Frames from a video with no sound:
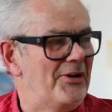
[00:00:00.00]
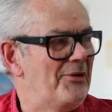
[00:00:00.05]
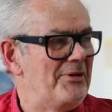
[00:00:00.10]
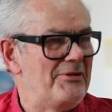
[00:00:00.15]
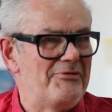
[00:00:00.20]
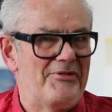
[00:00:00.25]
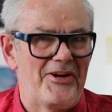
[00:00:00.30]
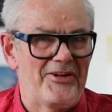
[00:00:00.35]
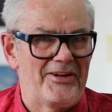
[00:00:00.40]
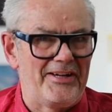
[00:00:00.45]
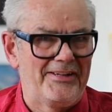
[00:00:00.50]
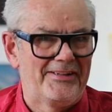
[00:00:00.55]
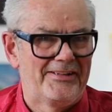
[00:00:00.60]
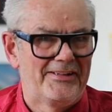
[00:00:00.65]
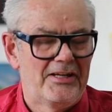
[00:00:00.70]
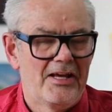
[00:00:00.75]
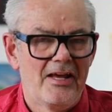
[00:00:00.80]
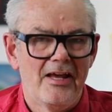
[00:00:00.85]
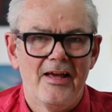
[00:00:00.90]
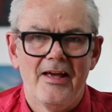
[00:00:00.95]
Are we rolling?
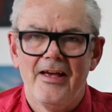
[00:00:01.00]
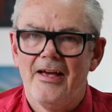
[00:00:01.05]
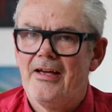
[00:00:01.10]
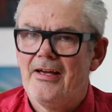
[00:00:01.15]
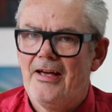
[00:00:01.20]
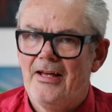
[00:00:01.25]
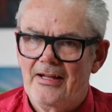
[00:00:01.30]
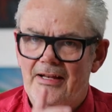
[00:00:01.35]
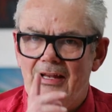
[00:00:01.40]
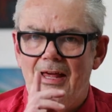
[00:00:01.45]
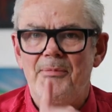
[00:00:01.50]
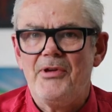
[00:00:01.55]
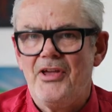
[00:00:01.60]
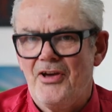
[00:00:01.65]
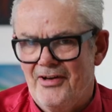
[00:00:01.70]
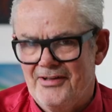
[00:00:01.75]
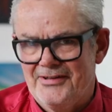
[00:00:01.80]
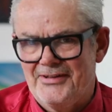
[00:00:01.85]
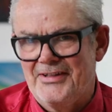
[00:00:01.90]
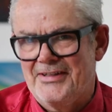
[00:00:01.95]
Let
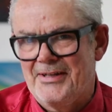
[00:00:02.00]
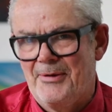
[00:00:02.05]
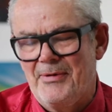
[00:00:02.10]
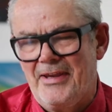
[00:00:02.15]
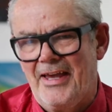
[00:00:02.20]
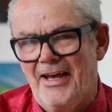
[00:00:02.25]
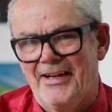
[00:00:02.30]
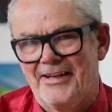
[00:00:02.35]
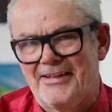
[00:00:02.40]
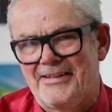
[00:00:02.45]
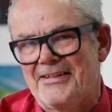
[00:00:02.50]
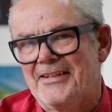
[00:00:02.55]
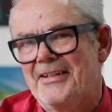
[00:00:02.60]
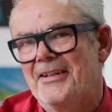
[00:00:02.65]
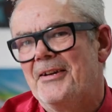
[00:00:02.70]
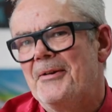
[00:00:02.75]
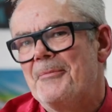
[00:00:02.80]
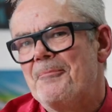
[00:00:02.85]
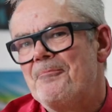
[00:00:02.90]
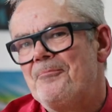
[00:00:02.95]
me ask you something, Alex.
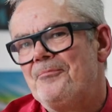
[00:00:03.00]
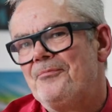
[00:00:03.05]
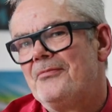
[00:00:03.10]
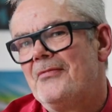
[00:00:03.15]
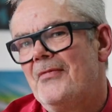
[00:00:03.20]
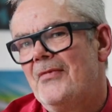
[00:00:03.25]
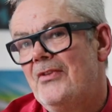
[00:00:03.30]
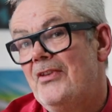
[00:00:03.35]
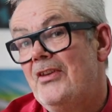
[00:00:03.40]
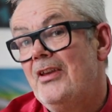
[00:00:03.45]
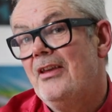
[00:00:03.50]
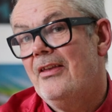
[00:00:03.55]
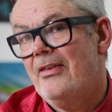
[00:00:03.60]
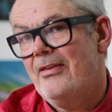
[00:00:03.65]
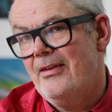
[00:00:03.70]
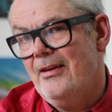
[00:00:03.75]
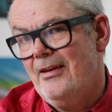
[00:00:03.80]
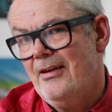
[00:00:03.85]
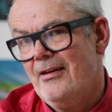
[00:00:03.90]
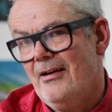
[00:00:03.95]
Do you
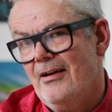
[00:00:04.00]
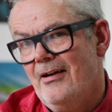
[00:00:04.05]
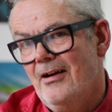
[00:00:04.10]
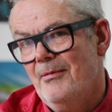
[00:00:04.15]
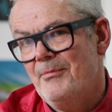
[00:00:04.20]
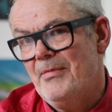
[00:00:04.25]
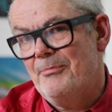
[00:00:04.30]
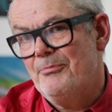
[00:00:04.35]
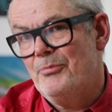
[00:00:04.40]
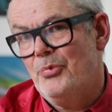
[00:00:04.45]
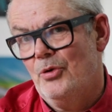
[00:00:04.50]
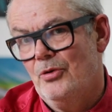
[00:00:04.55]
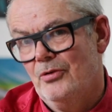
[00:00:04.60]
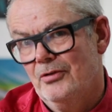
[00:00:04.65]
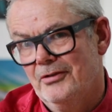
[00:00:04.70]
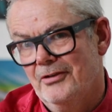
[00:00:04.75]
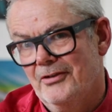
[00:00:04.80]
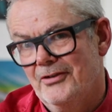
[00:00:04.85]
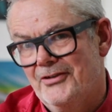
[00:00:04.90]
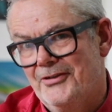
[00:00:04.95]
think I'm
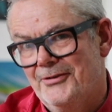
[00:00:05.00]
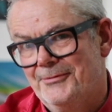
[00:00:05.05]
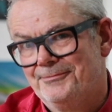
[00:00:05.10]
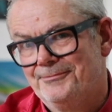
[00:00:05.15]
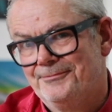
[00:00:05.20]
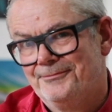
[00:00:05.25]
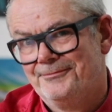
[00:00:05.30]
important?